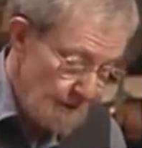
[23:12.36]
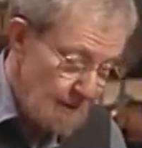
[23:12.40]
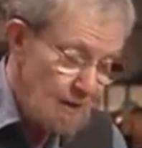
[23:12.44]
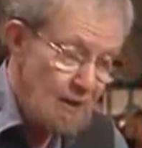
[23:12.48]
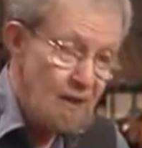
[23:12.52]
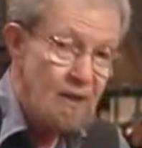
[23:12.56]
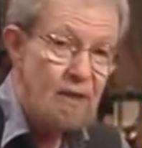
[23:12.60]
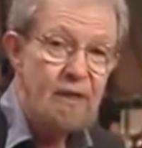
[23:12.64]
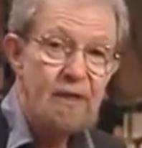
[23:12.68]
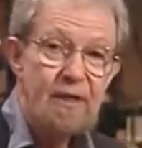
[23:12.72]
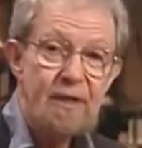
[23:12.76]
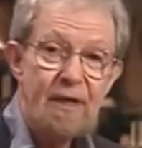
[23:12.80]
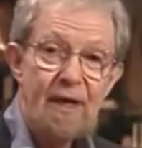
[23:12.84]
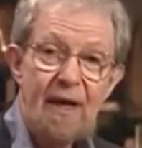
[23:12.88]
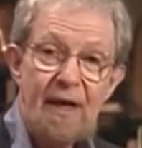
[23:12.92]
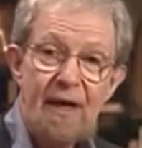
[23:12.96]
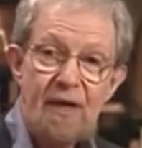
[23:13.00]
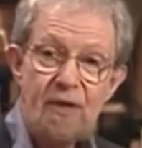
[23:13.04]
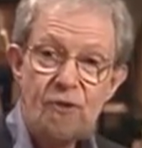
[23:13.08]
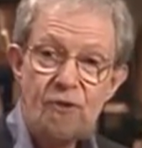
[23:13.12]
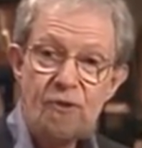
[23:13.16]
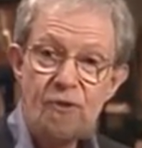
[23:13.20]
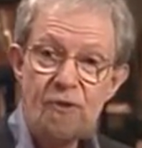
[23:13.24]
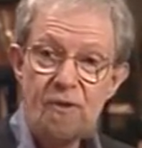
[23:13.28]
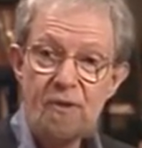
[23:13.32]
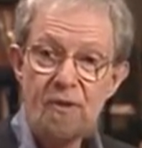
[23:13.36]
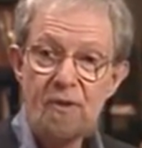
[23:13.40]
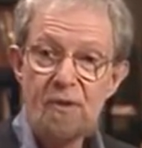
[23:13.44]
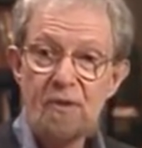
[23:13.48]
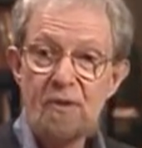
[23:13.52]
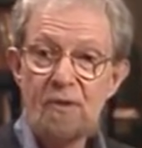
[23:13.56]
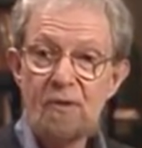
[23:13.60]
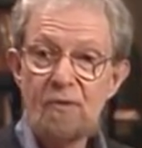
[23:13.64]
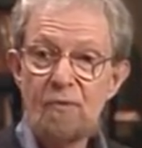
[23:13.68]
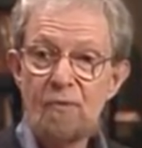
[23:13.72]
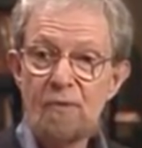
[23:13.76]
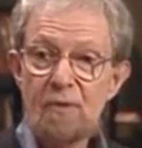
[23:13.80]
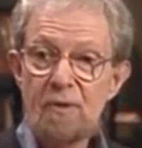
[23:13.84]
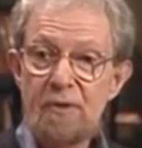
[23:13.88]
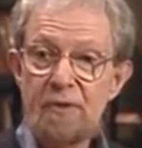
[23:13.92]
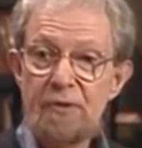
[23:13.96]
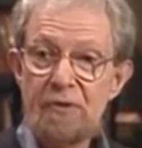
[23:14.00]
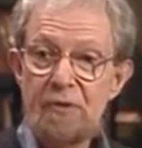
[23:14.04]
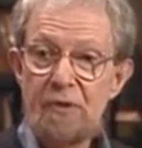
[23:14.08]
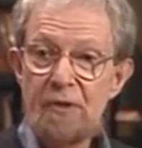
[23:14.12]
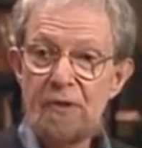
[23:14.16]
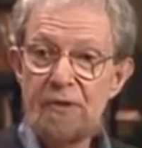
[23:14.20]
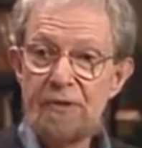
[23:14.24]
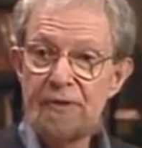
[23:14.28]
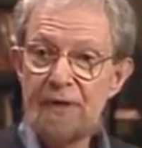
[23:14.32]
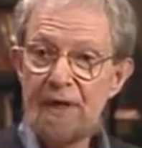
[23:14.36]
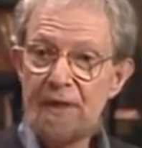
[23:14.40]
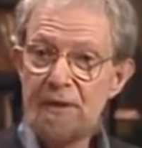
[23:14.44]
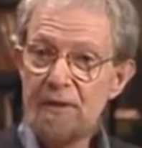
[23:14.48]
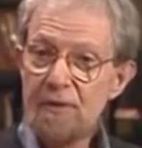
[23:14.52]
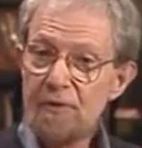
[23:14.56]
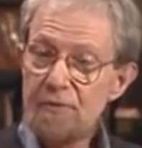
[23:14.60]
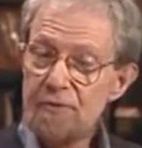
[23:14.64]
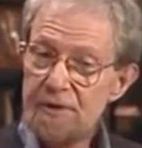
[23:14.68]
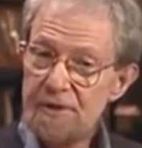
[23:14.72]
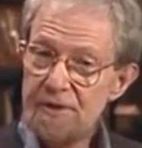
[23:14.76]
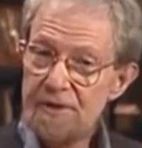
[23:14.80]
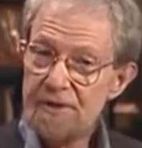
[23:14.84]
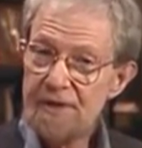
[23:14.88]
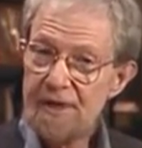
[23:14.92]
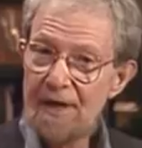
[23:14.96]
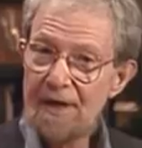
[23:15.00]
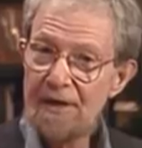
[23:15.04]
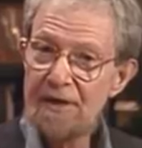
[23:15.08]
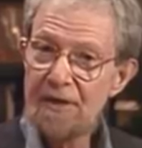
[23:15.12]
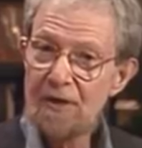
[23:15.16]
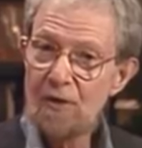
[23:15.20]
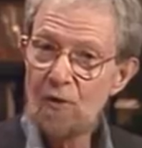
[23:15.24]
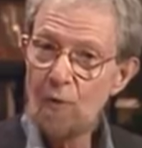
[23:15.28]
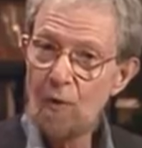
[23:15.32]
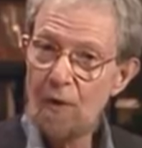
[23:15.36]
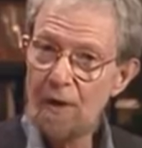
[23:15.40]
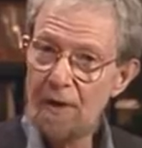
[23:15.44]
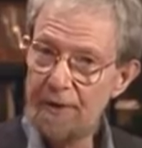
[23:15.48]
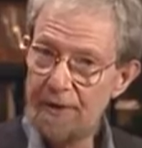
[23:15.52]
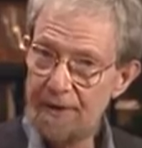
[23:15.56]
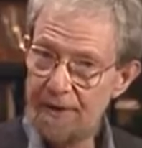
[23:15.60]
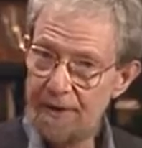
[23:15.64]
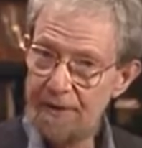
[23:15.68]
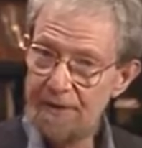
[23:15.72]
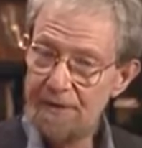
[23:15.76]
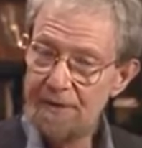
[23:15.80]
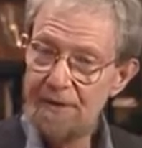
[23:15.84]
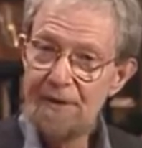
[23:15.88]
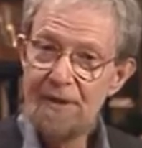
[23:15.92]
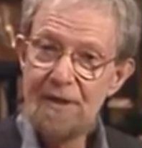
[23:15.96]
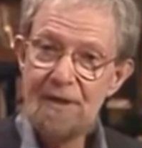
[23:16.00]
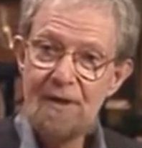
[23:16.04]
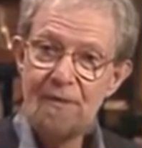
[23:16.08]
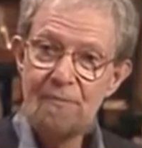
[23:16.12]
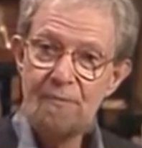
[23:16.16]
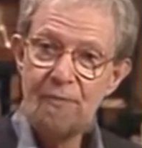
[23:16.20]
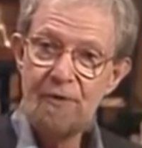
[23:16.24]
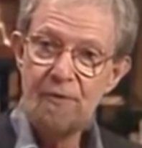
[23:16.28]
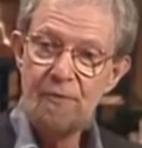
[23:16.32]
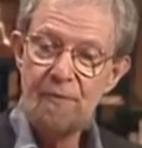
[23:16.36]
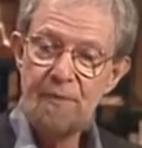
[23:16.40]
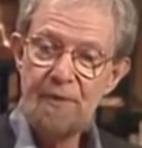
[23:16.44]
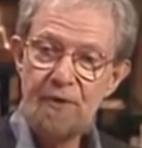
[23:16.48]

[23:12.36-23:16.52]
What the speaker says: this, the edge would not lose its cutting quality,